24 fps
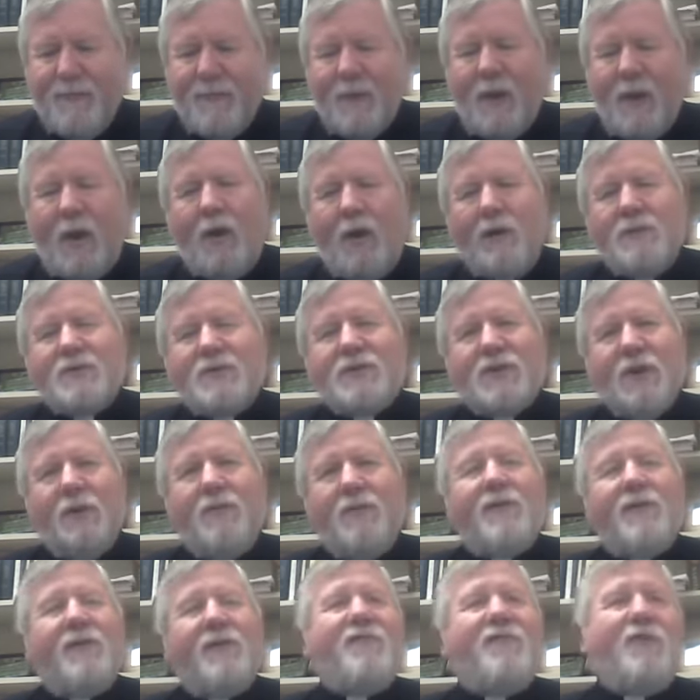Also,
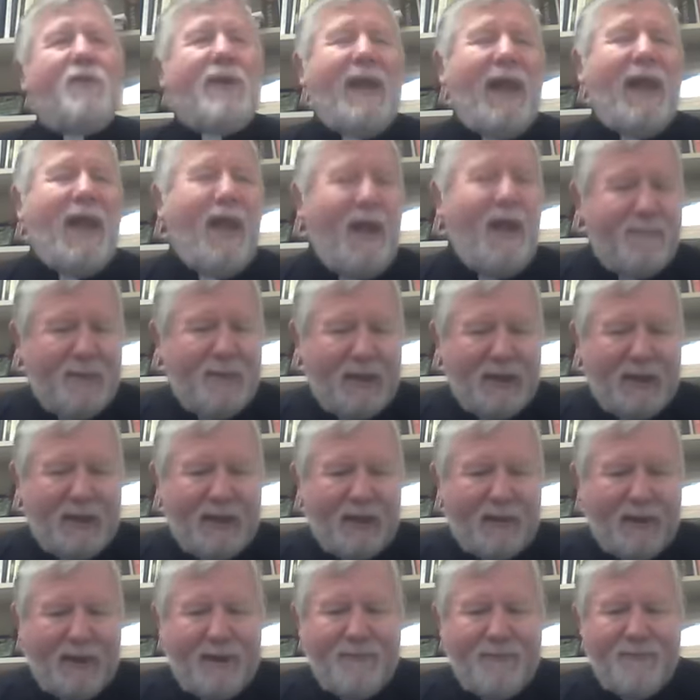the
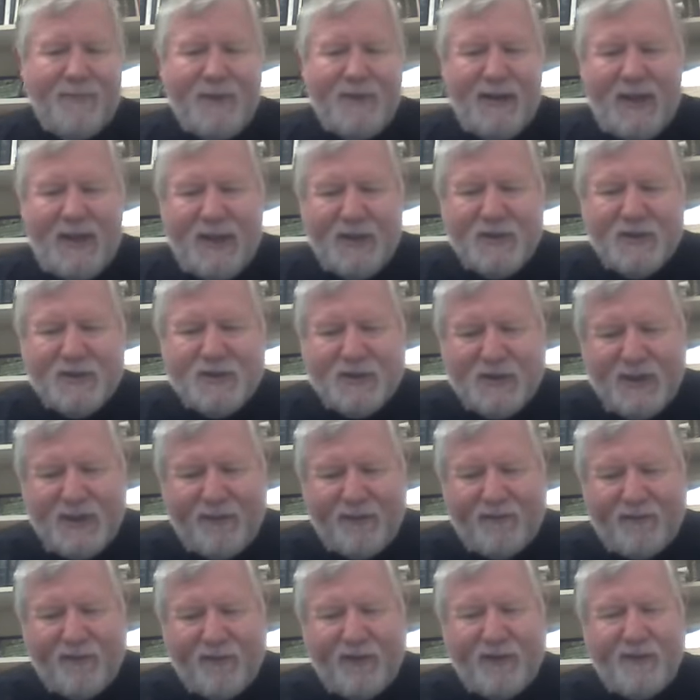vocabulary is
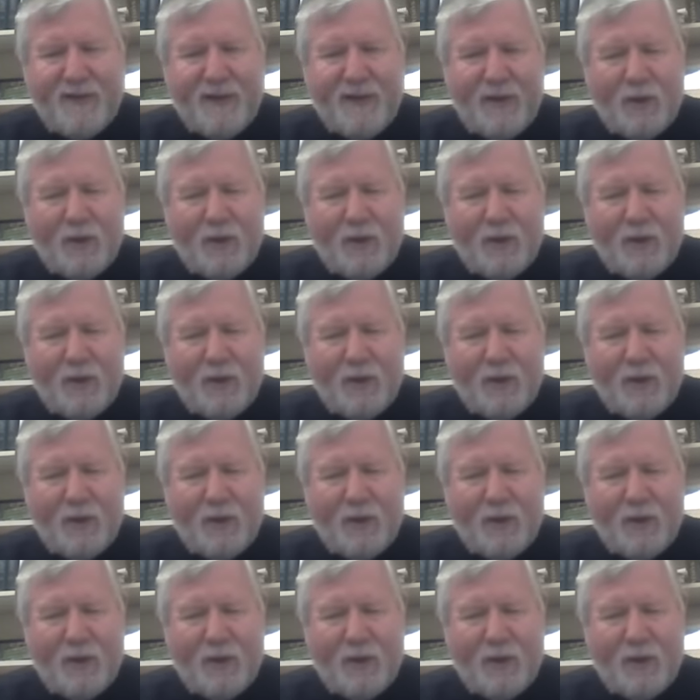different.